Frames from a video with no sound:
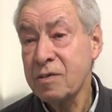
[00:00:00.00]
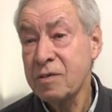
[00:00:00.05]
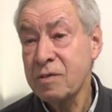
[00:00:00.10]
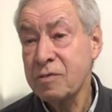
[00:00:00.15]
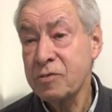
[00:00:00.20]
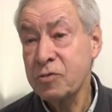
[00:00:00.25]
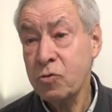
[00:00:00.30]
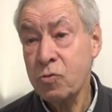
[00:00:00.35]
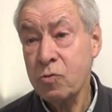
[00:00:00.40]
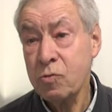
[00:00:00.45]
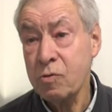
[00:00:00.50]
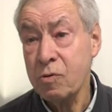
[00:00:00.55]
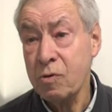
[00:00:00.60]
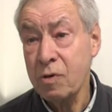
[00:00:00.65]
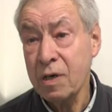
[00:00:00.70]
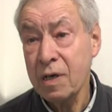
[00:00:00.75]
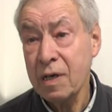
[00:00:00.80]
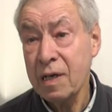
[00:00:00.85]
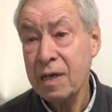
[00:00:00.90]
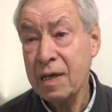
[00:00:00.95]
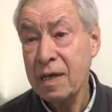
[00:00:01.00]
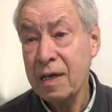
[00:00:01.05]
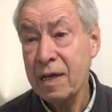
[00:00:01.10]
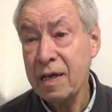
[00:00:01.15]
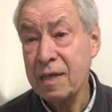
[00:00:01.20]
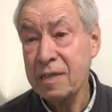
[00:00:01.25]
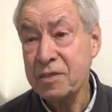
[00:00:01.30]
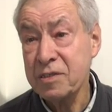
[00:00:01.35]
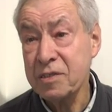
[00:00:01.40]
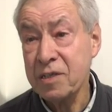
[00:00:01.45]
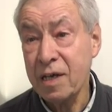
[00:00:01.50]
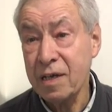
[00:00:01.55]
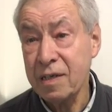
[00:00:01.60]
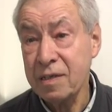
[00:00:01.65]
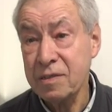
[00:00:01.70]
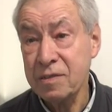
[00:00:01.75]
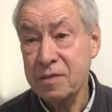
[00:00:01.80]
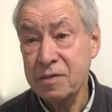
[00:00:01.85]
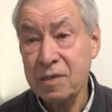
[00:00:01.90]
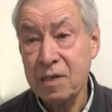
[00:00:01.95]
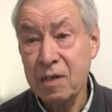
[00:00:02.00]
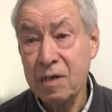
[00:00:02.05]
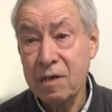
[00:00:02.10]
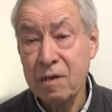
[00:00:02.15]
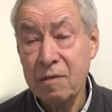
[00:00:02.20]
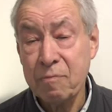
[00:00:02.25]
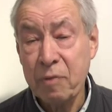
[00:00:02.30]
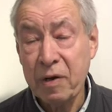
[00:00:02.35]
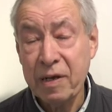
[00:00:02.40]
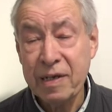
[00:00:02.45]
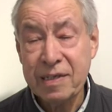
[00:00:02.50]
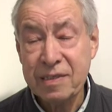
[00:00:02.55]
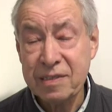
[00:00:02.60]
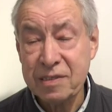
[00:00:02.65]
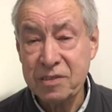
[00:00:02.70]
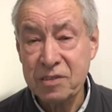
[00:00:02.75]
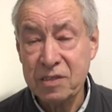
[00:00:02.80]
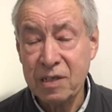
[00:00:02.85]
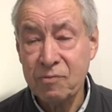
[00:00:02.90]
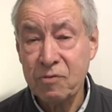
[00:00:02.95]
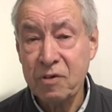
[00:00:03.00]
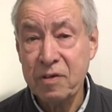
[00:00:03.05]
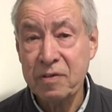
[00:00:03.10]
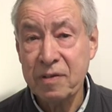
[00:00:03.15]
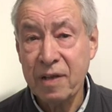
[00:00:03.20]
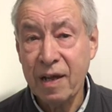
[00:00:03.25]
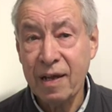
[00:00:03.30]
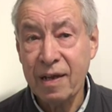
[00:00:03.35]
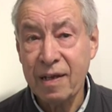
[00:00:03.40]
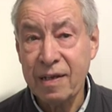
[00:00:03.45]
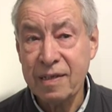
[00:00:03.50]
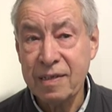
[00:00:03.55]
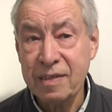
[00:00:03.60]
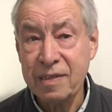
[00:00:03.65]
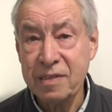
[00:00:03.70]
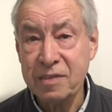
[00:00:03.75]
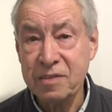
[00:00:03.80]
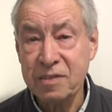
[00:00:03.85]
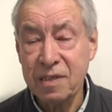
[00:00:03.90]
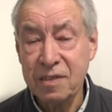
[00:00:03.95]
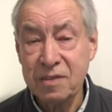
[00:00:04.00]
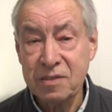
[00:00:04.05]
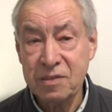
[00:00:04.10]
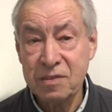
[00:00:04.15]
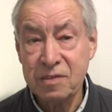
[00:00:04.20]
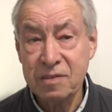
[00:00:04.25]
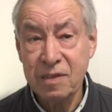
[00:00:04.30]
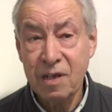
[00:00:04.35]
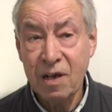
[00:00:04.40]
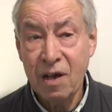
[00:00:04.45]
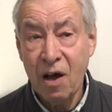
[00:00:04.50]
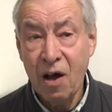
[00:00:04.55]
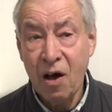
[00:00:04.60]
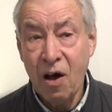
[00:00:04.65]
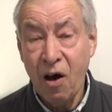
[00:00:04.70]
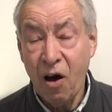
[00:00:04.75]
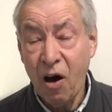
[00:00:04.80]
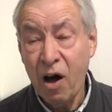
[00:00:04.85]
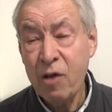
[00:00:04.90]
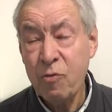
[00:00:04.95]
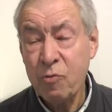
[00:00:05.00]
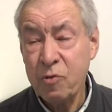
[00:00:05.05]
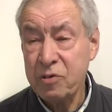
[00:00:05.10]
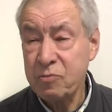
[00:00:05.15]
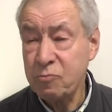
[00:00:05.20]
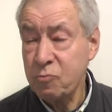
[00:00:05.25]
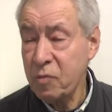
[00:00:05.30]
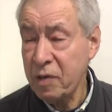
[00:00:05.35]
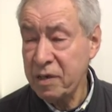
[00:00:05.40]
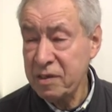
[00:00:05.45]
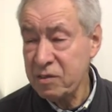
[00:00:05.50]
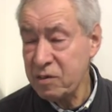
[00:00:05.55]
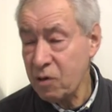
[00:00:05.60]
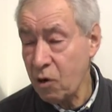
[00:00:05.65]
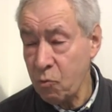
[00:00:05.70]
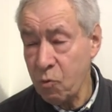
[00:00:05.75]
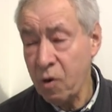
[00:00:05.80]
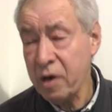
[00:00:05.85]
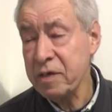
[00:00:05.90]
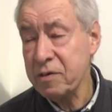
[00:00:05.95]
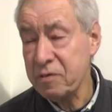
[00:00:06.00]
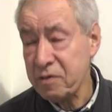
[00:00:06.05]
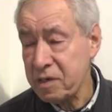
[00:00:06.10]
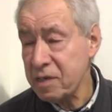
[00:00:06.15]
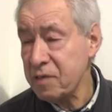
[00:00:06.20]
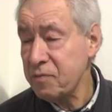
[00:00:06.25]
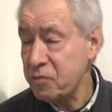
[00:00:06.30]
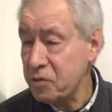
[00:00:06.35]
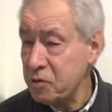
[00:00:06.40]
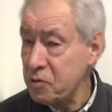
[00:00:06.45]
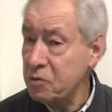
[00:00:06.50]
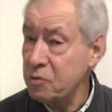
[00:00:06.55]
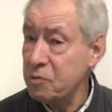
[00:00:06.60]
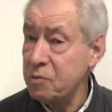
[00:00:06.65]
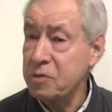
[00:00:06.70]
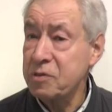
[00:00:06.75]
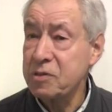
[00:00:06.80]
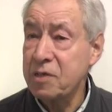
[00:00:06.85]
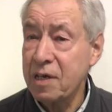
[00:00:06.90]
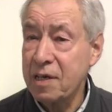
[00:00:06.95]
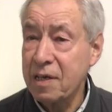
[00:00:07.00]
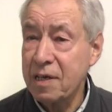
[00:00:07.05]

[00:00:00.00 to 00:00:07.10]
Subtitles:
draw and paint and stuff like that," he says, and I wondered if you could